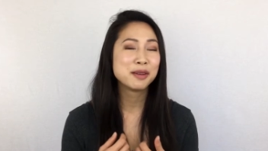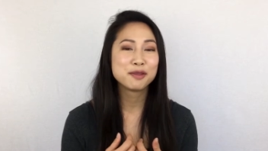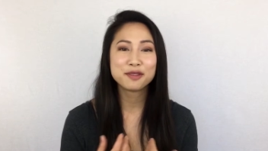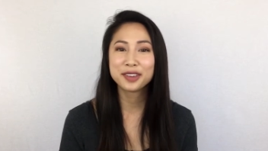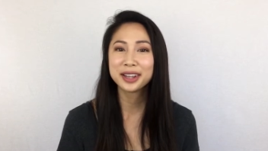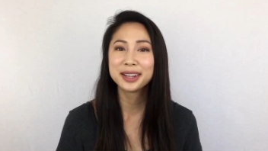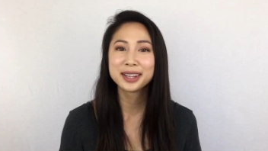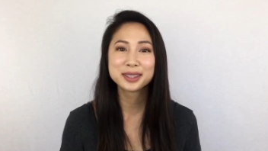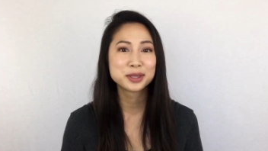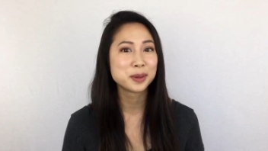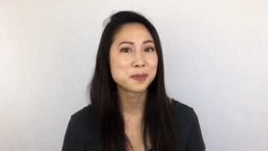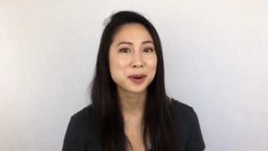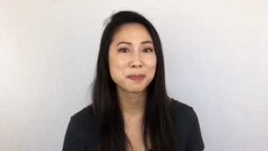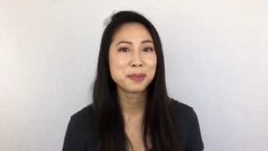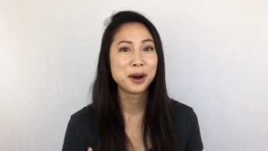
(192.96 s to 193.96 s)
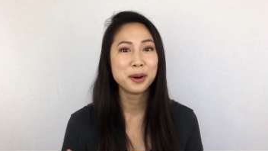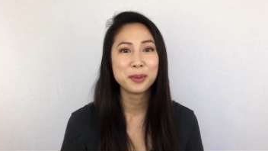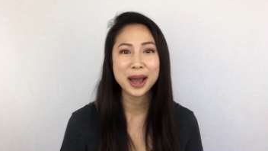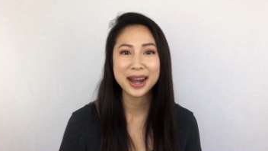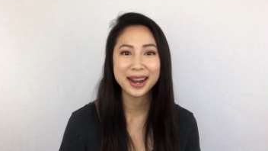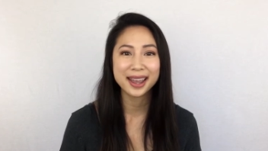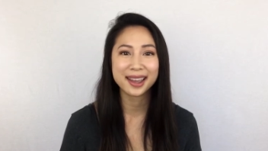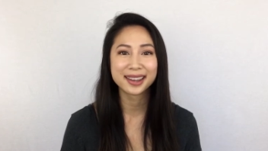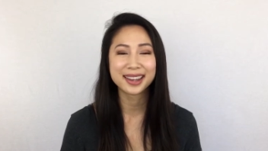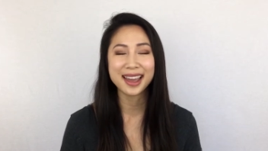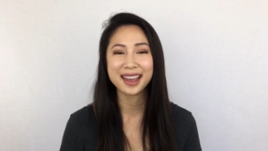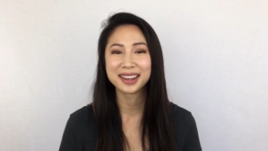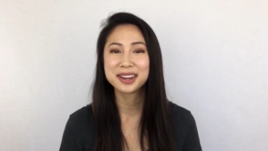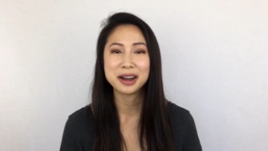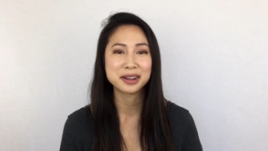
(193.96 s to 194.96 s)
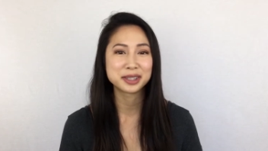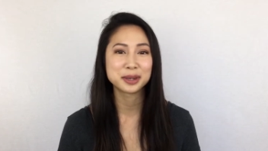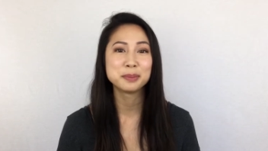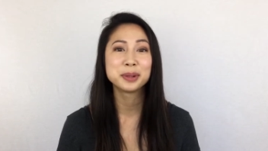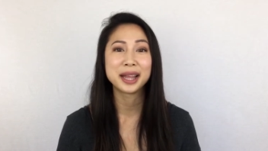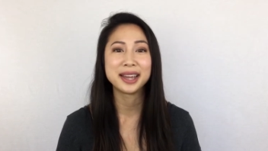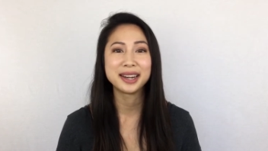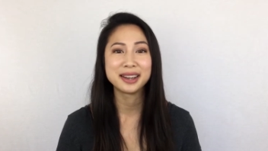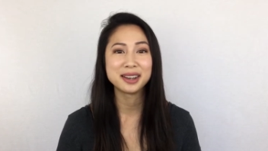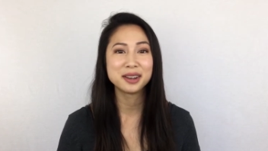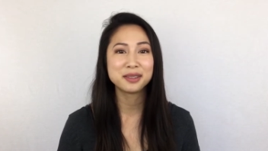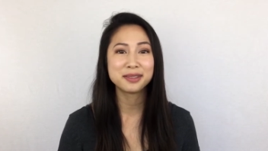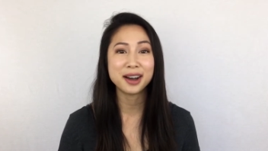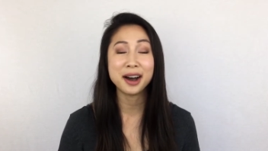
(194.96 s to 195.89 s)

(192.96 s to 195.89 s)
feeling super poetic and contemplative,